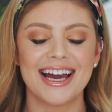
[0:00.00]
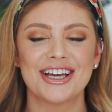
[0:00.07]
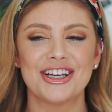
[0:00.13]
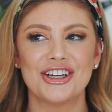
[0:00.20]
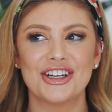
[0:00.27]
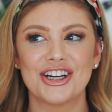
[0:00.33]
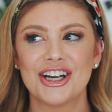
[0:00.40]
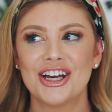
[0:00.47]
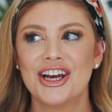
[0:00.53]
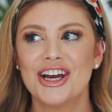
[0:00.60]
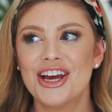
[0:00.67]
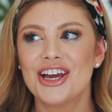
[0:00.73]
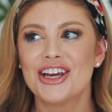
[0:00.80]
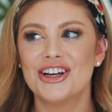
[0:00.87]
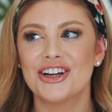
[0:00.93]
like your
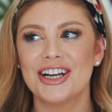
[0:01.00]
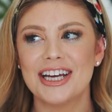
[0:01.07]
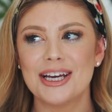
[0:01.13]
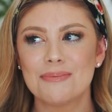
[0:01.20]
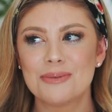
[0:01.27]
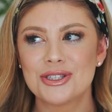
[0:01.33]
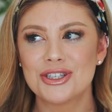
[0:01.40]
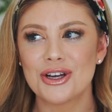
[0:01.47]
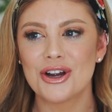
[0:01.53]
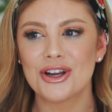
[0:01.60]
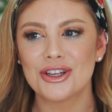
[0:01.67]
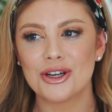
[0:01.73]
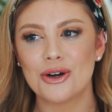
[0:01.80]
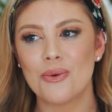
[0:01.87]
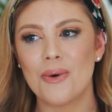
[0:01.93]
your hips are a
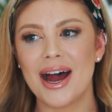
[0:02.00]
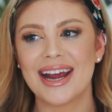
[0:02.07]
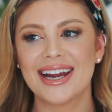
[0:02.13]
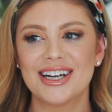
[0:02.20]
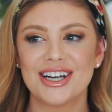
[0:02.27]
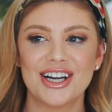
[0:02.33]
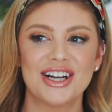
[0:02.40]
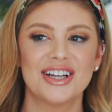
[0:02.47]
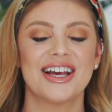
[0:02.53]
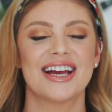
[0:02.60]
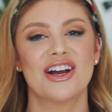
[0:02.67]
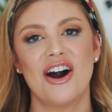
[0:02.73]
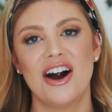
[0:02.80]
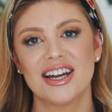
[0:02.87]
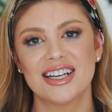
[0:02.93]
little wider.
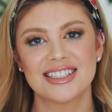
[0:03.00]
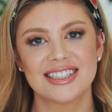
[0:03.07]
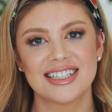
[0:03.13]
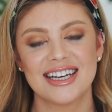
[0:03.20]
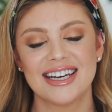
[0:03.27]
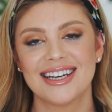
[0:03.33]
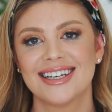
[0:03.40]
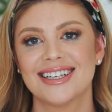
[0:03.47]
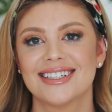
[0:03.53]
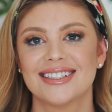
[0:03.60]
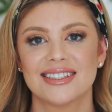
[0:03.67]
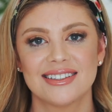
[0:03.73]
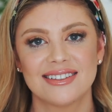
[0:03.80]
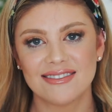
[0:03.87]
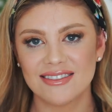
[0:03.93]
Like honestly,
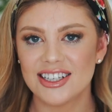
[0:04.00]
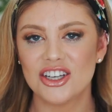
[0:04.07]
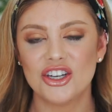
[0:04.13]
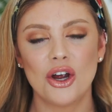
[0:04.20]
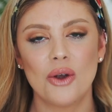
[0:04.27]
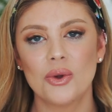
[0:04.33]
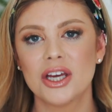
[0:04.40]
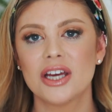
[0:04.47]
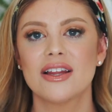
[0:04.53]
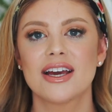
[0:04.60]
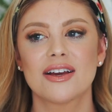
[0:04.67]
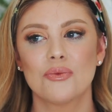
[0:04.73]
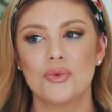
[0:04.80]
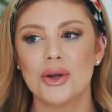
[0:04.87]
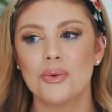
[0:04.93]
you don't really
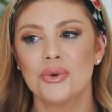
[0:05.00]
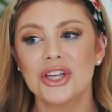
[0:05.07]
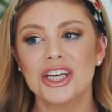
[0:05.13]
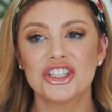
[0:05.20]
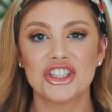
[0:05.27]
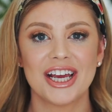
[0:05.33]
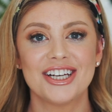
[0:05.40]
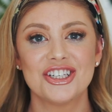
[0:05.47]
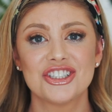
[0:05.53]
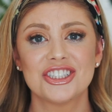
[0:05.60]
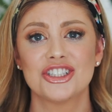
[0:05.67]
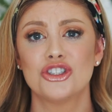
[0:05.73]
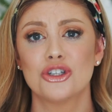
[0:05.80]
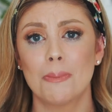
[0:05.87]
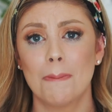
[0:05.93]
like what really changes
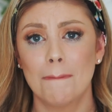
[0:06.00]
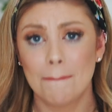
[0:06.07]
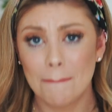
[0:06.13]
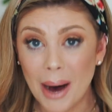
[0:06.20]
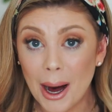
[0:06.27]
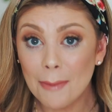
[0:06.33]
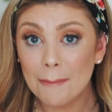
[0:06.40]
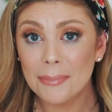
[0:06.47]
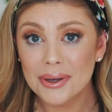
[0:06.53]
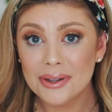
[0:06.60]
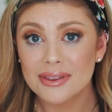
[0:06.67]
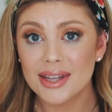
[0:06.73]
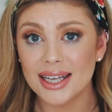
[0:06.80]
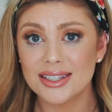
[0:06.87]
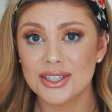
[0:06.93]
is your bump.
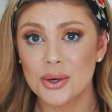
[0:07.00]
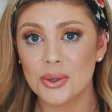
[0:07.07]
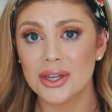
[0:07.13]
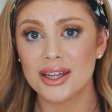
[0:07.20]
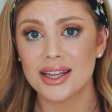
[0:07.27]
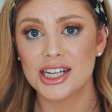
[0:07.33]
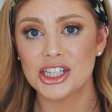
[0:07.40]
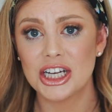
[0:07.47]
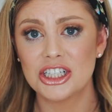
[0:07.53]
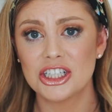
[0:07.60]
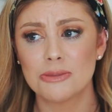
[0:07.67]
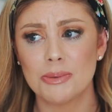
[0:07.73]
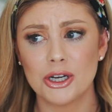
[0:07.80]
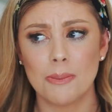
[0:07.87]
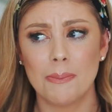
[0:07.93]
That's the only thing that
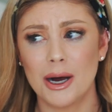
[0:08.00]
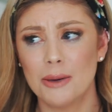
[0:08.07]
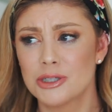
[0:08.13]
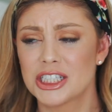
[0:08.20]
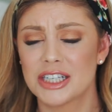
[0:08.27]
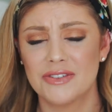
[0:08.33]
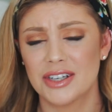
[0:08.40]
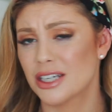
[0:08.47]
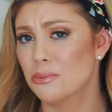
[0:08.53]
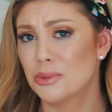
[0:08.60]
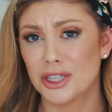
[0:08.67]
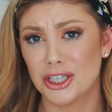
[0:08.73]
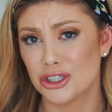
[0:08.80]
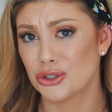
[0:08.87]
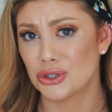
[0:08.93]
changes, but your bump doesn't even
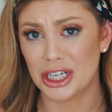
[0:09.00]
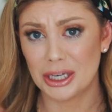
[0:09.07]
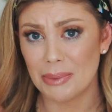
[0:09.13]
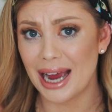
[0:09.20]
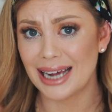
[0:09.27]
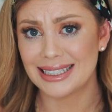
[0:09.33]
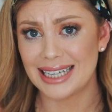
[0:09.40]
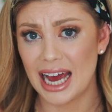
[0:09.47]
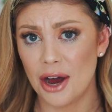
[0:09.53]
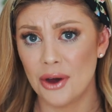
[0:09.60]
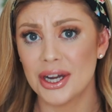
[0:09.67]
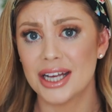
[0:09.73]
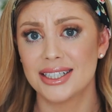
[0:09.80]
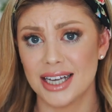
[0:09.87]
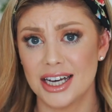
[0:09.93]
completely shrink back
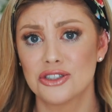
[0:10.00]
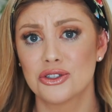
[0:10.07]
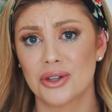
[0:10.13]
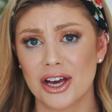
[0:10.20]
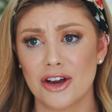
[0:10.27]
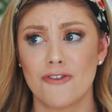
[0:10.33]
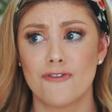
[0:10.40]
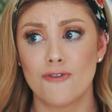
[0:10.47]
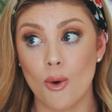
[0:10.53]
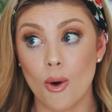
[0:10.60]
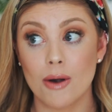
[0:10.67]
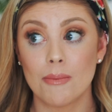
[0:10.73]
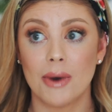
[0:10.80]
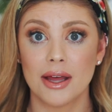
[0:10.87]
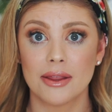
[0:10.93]
down. It does look like a
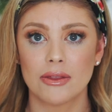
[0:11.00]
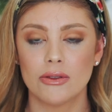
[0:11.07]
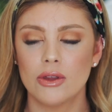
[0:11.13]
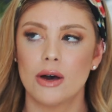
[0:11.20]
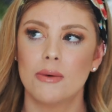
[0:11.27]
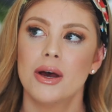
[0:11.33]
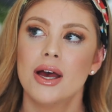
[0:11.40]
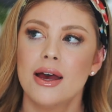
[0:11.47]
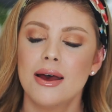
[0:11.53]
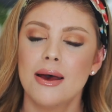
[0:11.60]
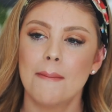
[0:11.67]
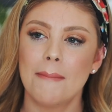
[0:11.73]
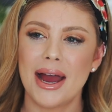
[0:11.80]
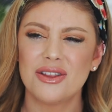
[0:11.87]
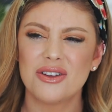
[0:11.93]
four month, no,
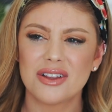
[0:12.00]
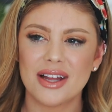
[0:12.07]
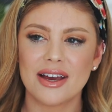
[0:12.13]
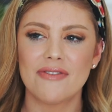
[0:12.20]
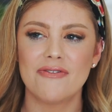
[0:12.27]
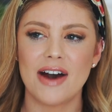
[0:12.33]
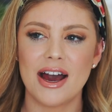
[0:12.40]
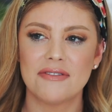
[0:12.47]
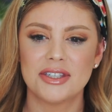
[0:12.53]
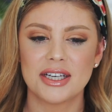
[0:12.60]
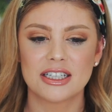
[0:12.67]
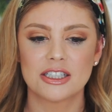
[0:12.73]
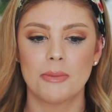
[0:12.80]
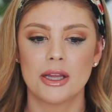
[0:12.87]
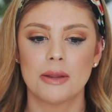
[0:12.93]
mine looked like a five,
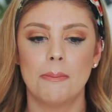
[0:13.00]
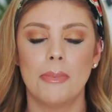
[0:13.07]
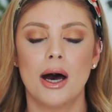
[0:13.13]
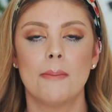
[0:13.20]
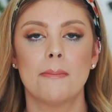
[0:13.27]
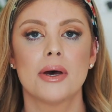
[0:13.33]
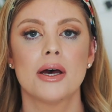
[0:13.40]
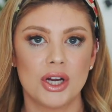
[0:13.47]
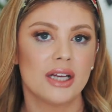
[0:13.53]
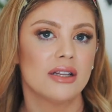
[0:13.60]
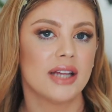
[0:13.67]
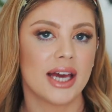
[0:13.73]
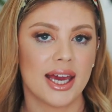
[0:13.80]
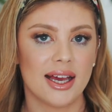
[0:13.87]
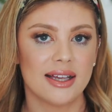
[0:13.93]
six month bump. Bring
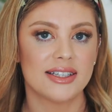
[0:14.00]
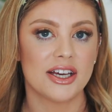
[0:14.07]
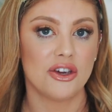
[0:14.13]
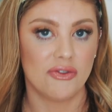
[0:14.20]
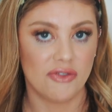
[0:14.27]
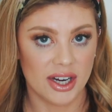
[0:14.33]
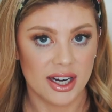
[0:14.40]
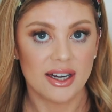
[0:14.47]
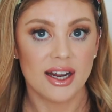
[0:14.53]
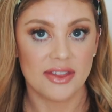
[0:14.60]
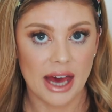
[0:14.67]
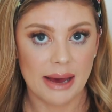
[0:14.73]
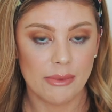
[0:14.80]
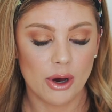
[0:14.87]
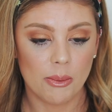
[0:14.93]
leggings that you fit in at
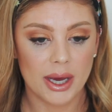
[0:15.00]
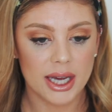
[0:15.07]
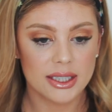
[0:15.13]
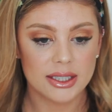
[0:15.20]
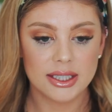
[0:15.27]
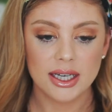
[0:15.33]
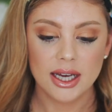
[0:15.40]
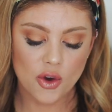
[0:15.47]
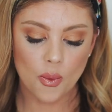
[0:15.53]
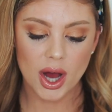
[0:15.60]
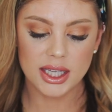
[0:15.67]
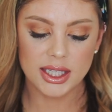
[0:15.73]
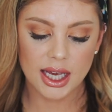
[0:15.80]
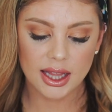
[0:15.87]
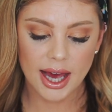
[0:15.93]
that moment. The
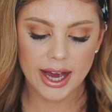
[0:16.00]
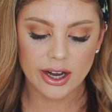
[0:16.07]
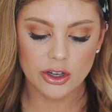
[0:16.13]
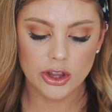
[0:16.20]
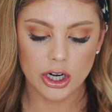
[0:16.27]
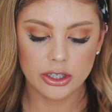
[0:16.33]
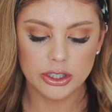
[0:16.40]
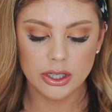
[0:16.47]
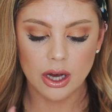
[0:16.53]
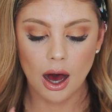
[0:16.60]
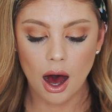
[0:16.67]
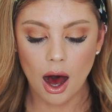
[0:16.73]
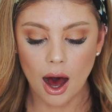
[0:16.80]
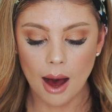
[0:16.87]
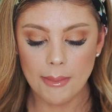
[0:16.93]
ones I like are there's the
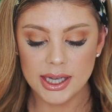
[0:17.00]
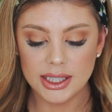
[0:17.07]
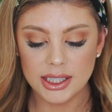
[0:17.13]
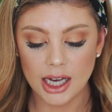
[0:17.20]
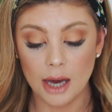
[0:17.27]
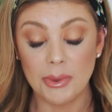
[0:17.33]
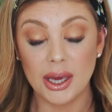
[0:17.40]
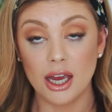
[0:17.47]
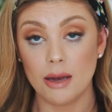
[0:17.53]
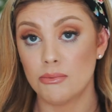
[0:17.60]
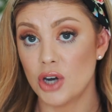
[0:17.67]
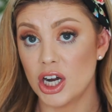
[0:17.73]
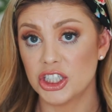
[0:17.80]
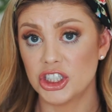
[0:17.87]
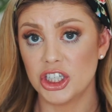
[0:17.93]
Hama tummy
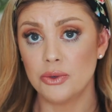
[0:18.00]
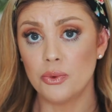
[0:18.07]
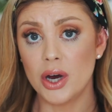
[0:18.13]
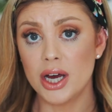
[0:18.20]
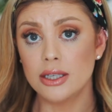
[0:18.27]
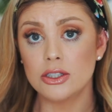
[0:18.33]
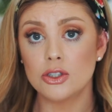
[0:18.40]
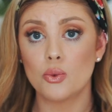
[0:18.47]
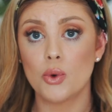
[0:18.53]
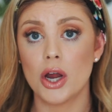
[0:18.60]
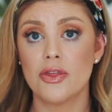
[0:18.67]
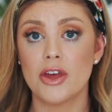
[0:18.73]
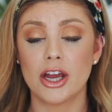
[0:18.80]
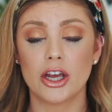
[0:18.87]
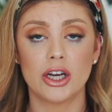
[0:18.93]
compression ones where
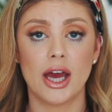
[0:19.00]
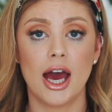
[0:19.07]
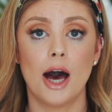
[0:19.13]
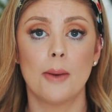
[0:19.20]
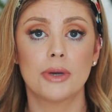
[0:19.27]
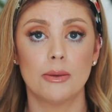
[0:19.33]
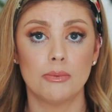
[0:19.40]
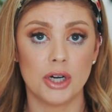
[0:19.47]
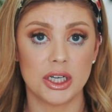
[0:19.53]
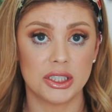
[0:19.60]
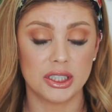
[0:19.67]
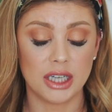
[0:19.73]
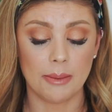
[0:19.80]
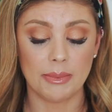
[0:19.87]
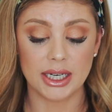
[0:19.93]
they're gonna help compress
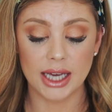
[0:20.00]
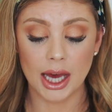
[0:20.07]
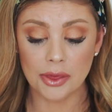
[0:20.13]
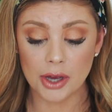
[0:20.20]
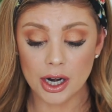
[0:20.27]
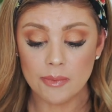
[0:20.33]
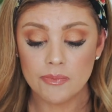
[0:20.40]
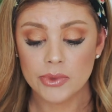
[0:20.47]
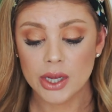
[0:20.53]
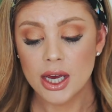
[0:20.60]
the tummy together.